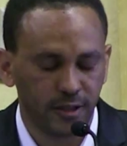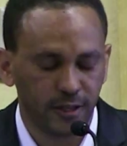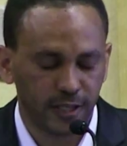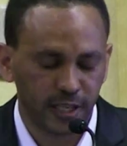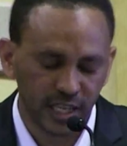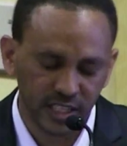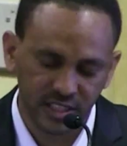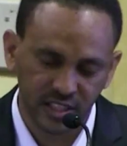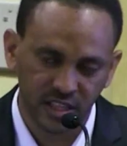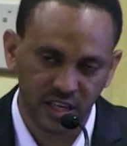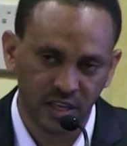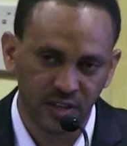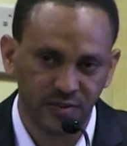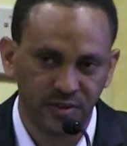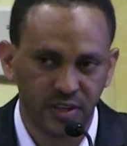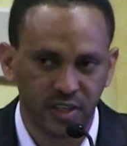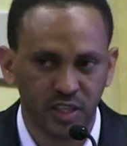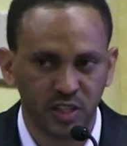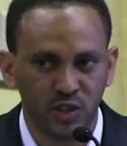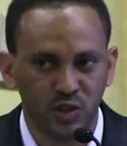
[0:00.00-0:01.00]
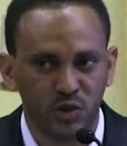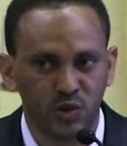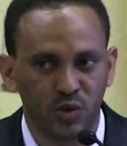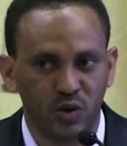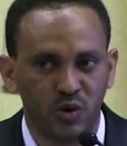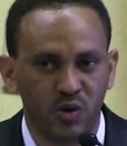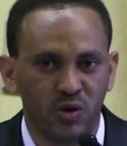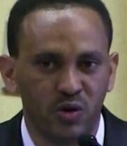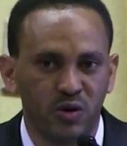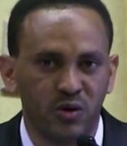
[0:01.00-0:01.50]
cultural difference
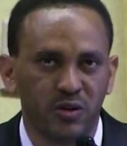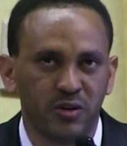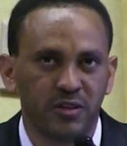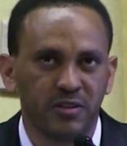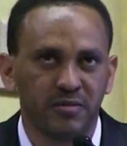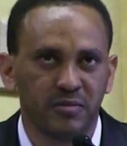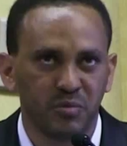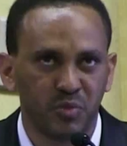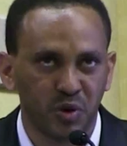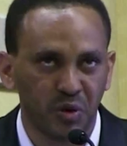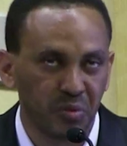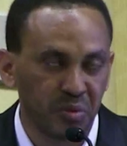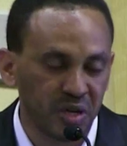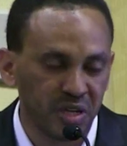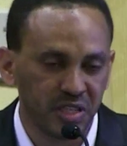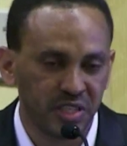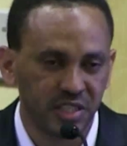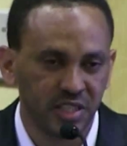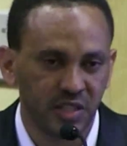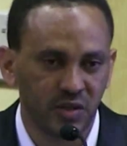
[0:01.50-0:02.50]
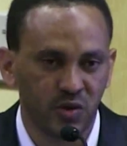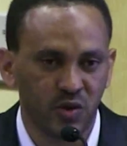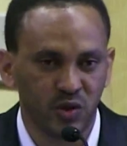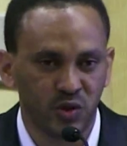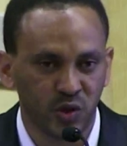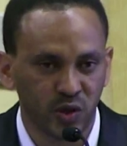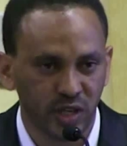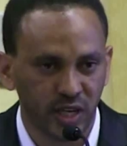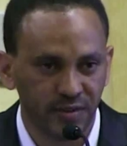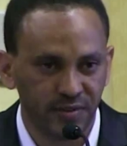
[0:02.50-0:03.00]
or population or
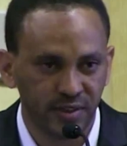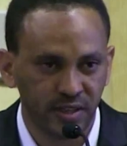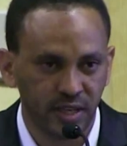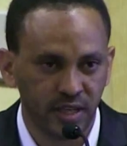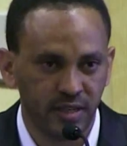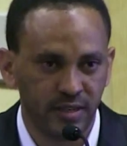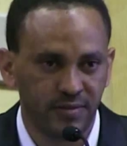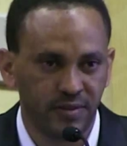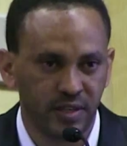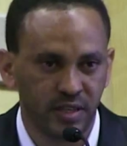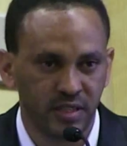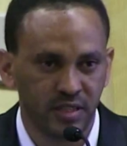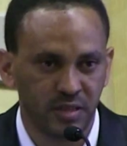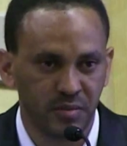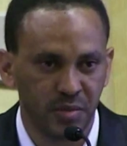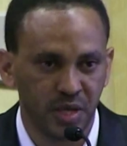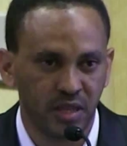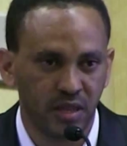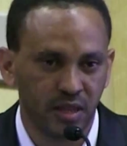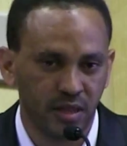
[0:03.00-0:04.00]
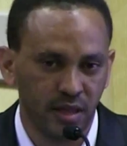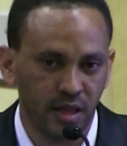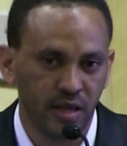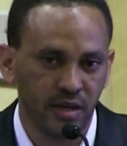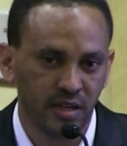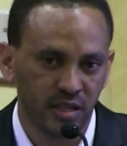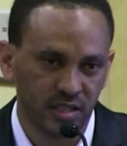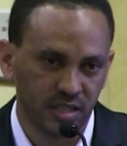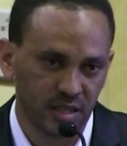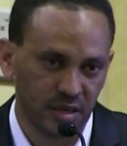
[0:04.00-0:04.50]
geographical difference, but they
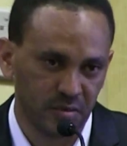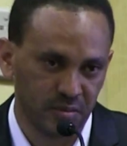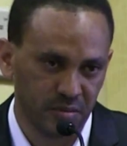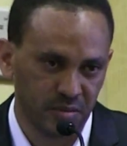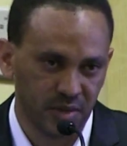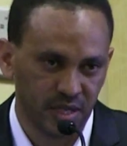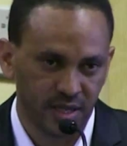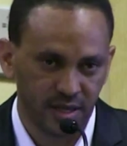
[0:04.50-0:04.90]
need some